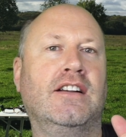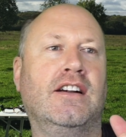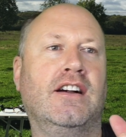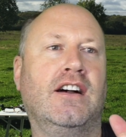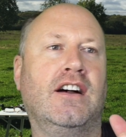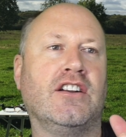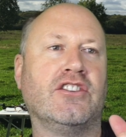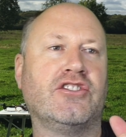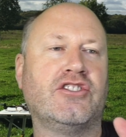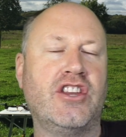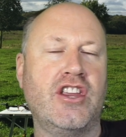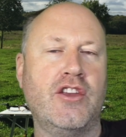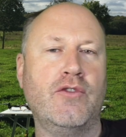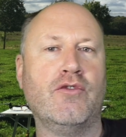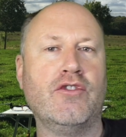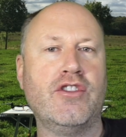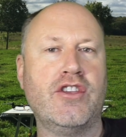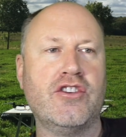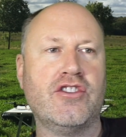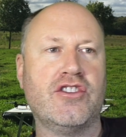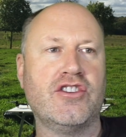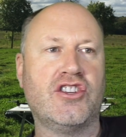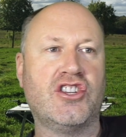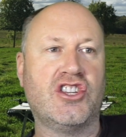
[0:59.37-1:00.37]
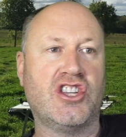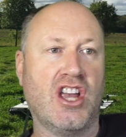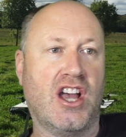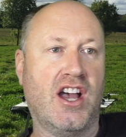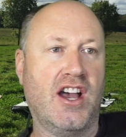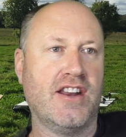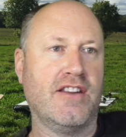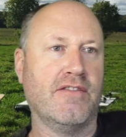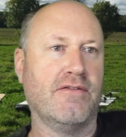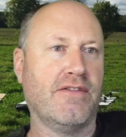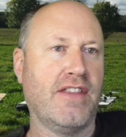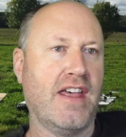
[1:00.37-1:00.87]
I'll see you on the other
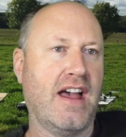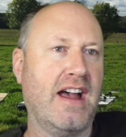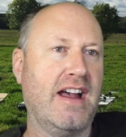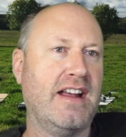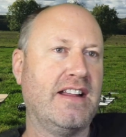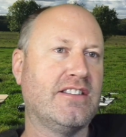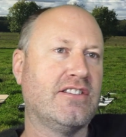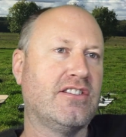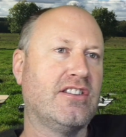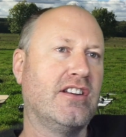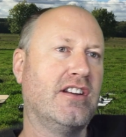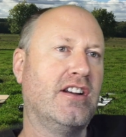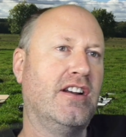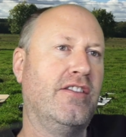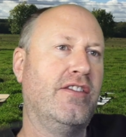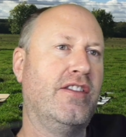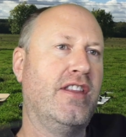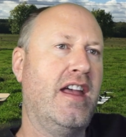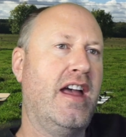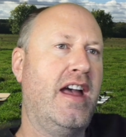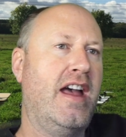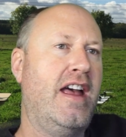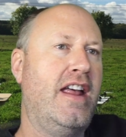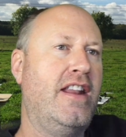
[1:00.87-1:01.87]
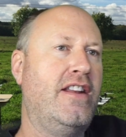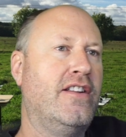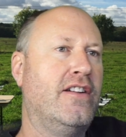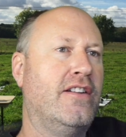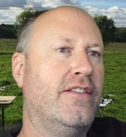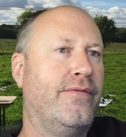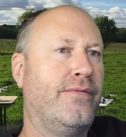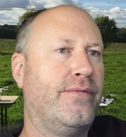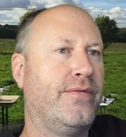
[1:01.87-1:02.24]
side of that, and then